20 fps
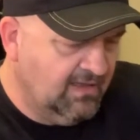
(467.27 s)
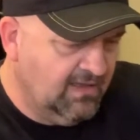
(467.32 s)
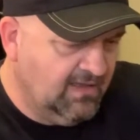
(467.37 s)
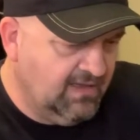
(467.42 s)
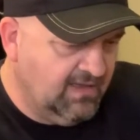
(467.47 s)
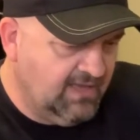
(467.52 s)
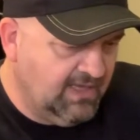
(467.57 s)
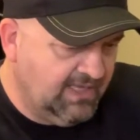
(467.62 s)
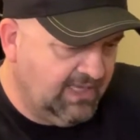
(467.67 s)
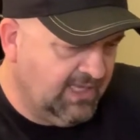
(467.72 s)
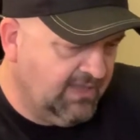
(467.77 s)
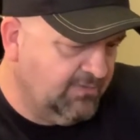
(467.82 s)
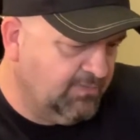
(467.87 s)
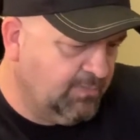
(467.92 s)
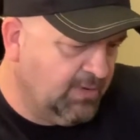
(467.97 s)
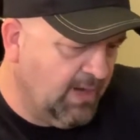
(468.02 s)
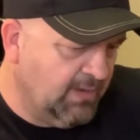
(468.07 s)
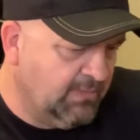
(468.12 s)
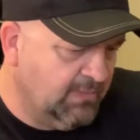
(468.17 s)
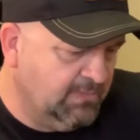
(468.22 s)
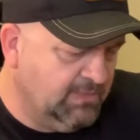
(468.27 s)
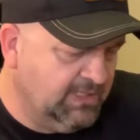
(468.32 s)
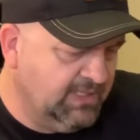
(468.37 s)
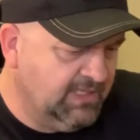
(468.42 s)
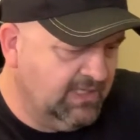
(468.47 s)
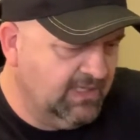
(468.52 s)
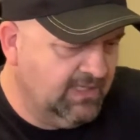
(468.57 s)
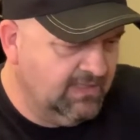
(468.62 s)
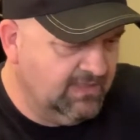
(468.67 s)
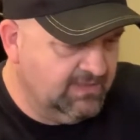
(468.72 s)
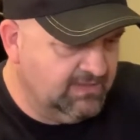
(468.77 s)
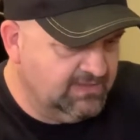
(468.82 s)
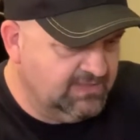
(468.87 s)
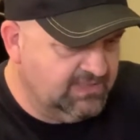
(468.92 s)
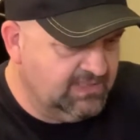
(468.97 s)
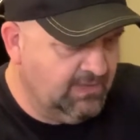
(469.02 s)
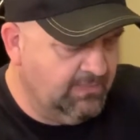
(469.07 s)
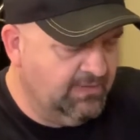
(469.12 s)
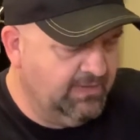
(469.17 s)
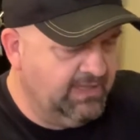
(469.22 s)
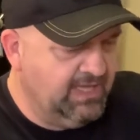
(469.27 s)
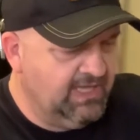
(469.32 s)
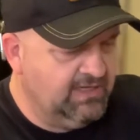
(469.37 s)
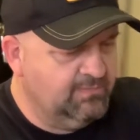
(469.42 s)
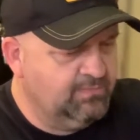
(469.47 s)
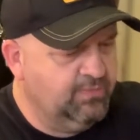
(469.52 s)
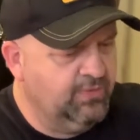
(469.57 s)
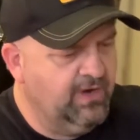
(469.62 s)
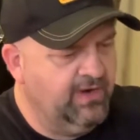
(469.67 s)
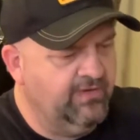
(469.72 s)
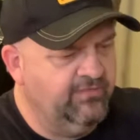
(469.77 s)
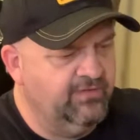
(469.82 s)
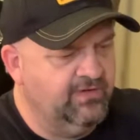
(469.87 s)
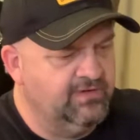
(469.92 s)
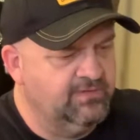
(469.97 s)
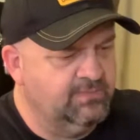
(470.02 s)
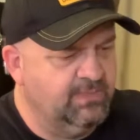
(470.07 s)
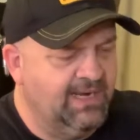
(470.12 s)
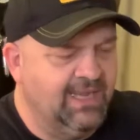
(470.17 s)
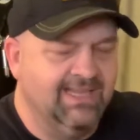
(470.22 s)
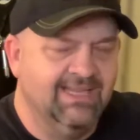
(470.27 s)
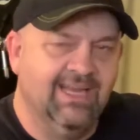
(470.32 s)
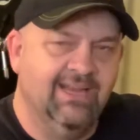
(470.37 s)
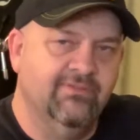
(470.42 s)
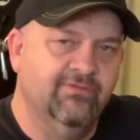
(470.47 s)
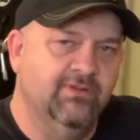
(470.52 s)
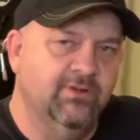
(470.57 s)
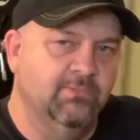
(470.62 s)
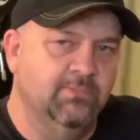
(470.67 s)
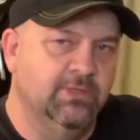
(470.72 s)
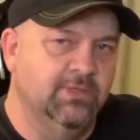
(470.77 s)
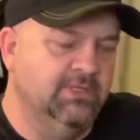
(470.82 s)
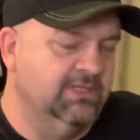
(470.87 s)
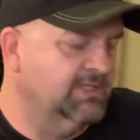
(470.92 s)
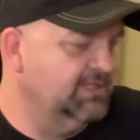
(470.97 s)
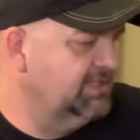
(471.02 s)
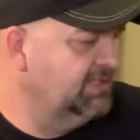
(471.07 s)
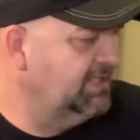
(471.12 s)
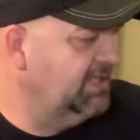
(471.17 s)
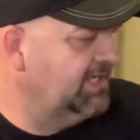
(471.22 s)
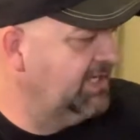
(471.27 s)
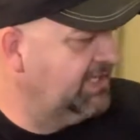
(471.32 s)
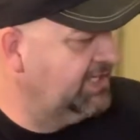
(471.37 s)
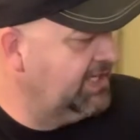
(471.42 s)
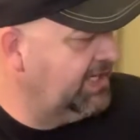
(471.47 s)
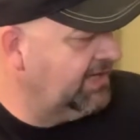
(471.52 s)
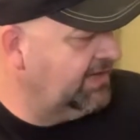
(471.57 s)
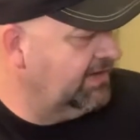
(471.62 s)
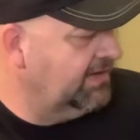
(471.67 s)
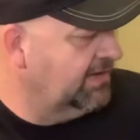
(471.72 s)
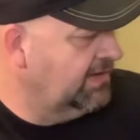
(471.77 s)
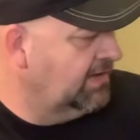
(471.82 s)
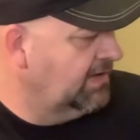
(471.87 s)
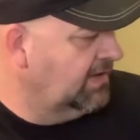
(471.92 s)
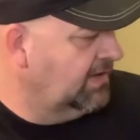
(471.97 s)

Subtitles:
I guess probably some of that's preference, but I like for the bullet to sit in there